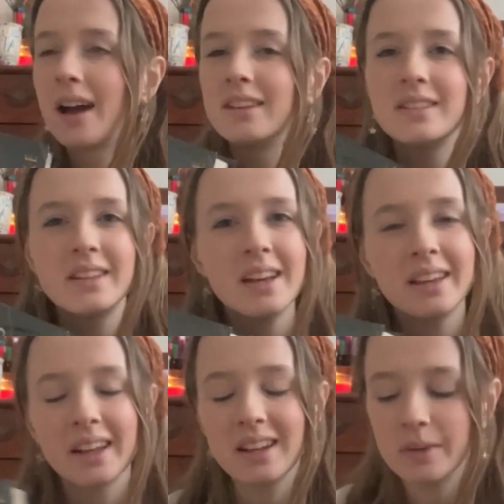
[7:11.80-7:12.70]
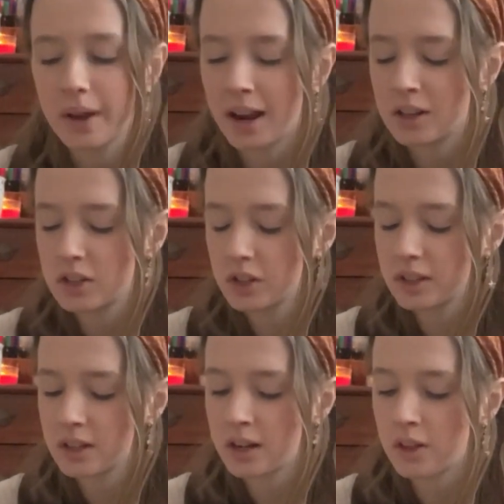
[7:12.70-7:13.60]
I just can't get into it. I just
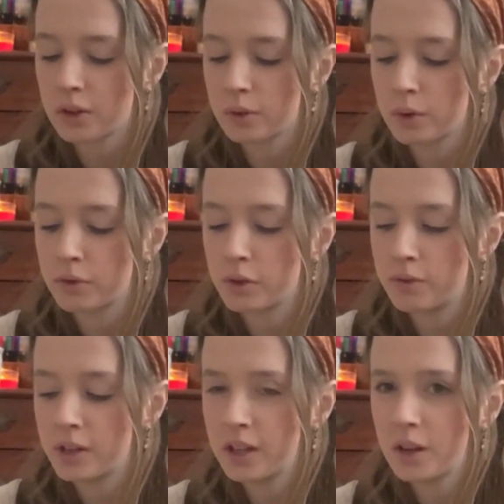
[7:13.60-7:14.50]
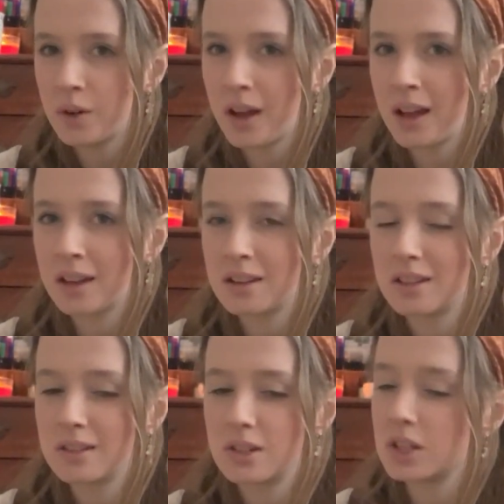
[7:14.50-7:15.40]
looked at another review video
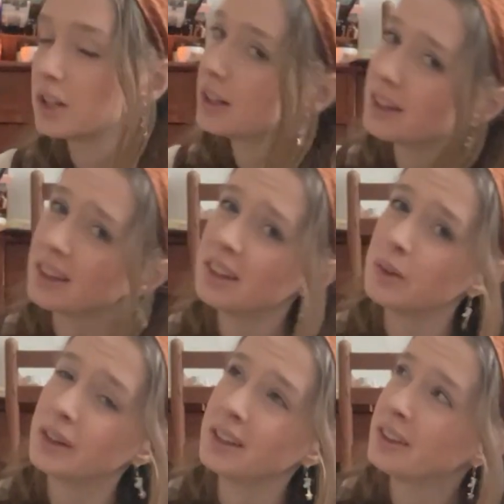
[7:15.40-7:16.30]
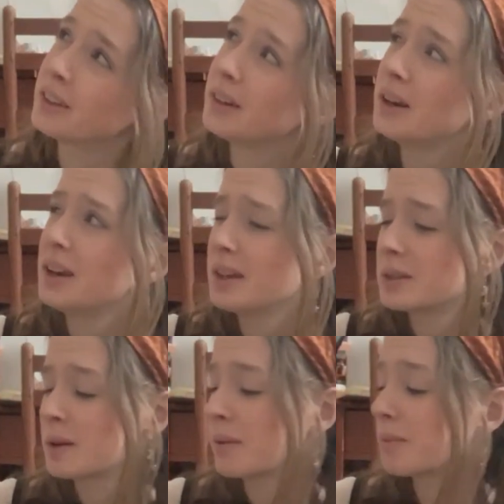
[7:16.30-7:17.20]
and she couldn't get into it either.
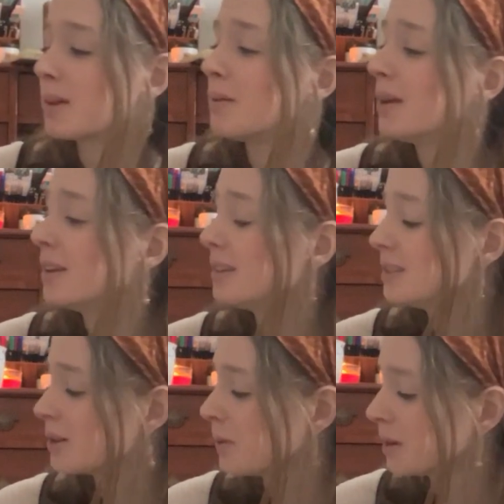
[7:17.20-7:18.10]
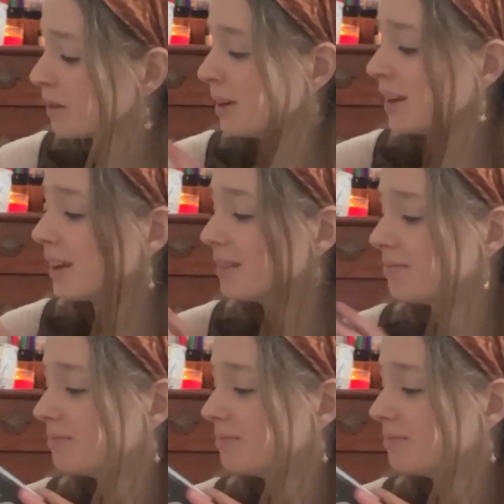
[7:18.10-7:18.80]
So I'm like, maybe I just don't wanna read it.